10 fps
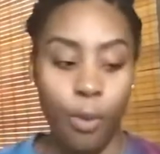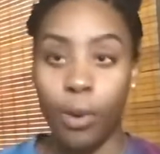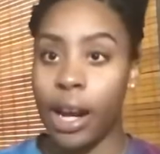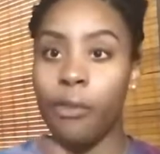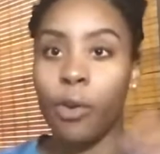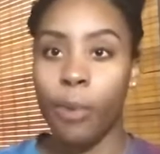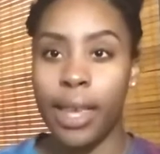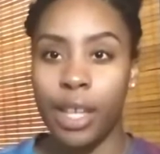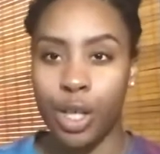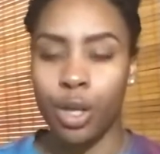whatever
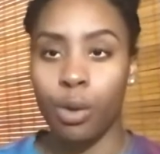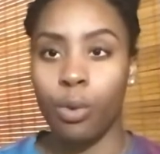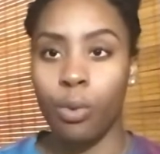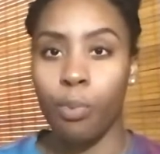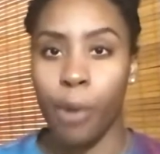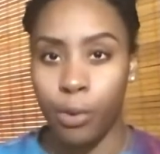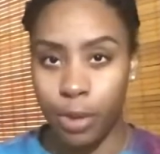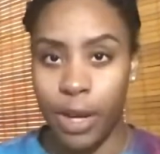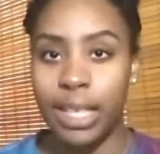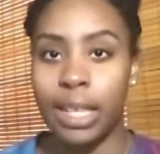way that you
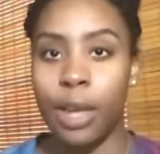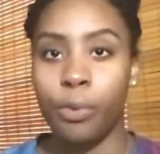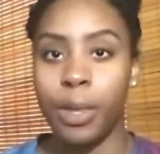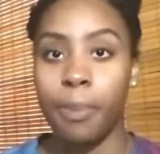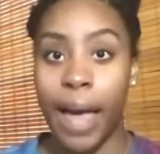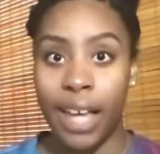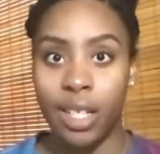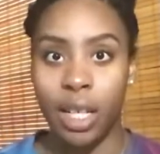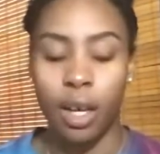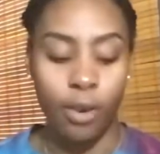most resonate with
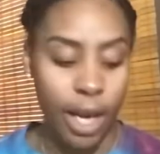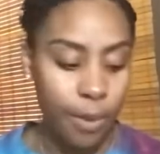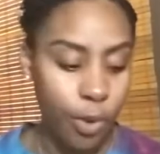magic, okay?